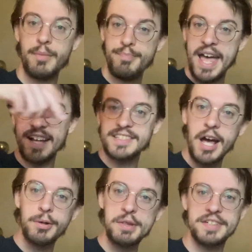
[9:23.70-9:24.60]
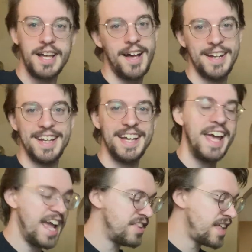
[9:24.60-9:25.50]
back down to the tonic,
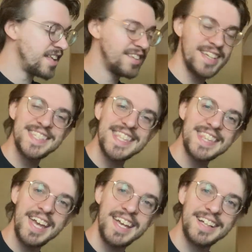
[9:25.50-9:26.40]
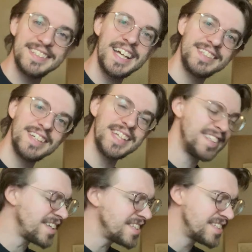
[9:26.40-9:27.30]
and that does the thing. It
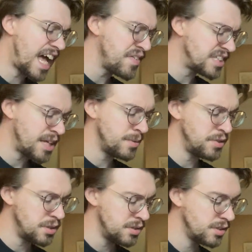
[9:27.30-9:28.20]
doesn't sound the same if you.